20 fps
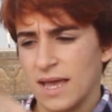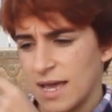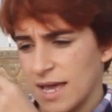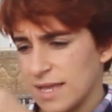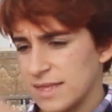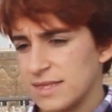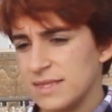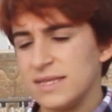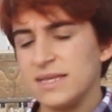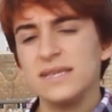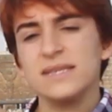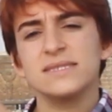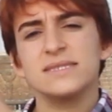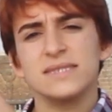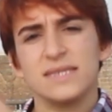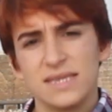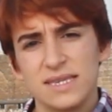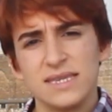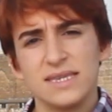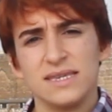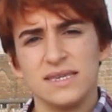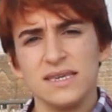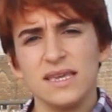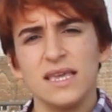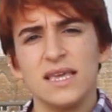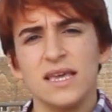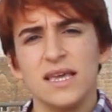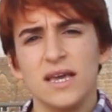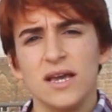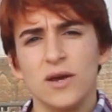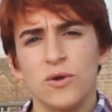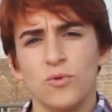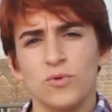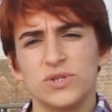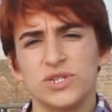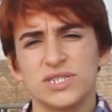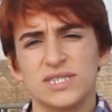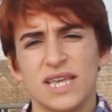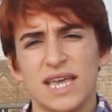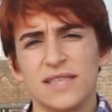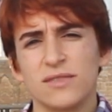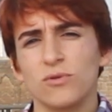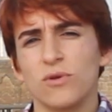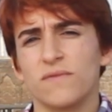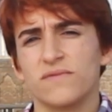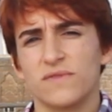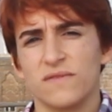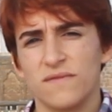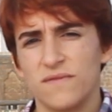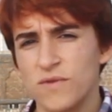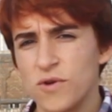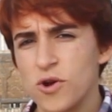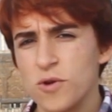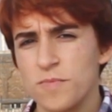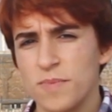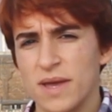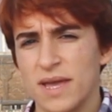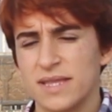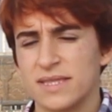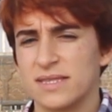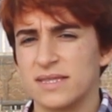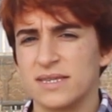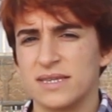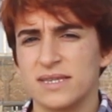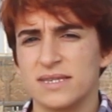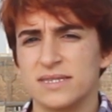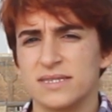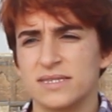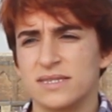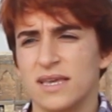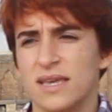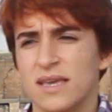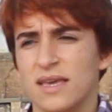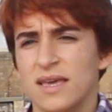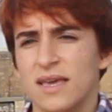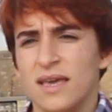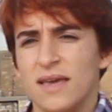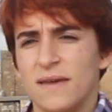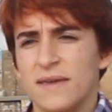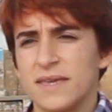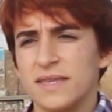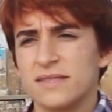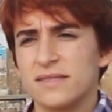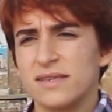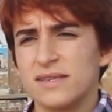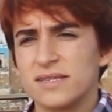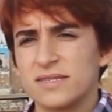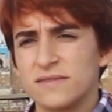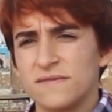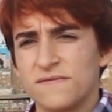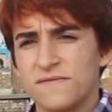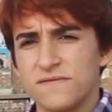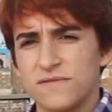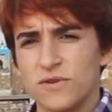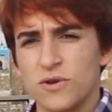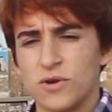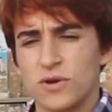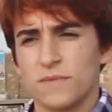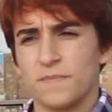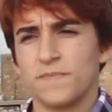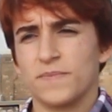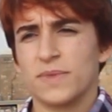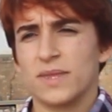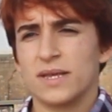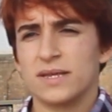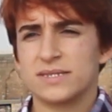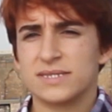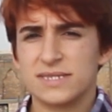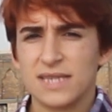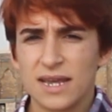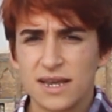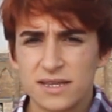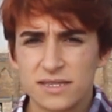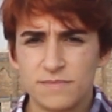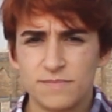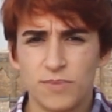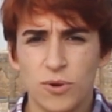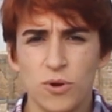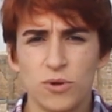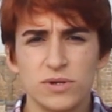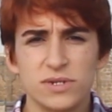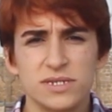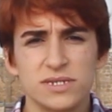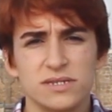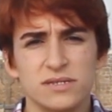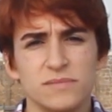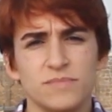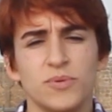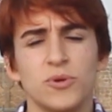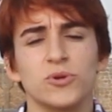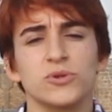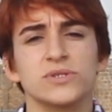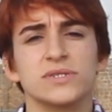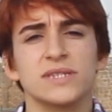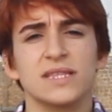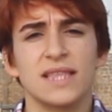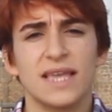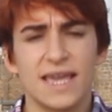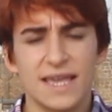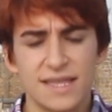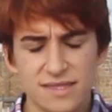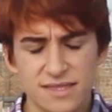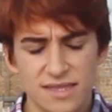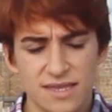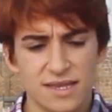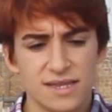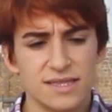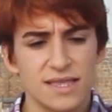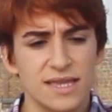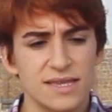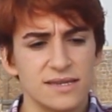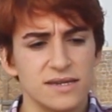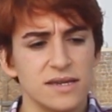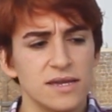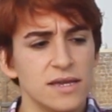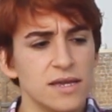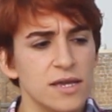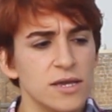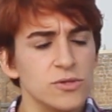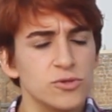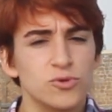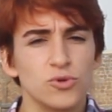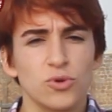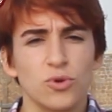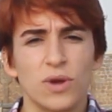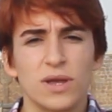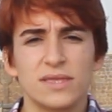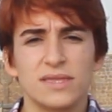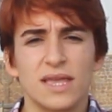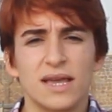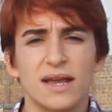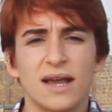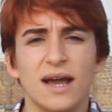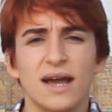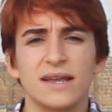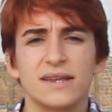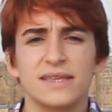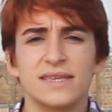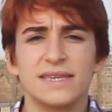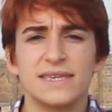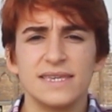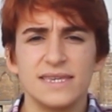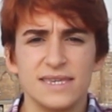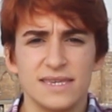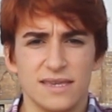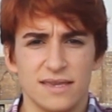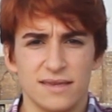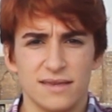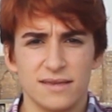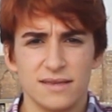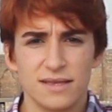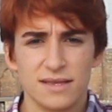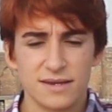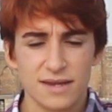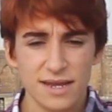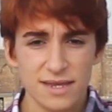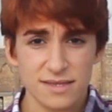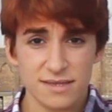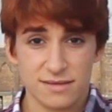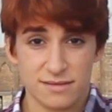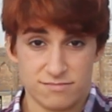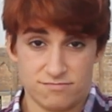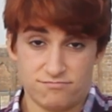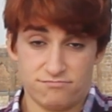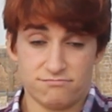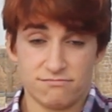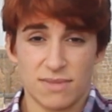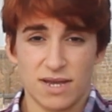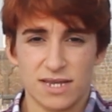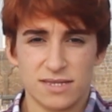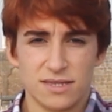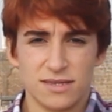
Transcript: and this e, which is end of the verb, and it is for second person personal ending, like tu khwandekar e, right? I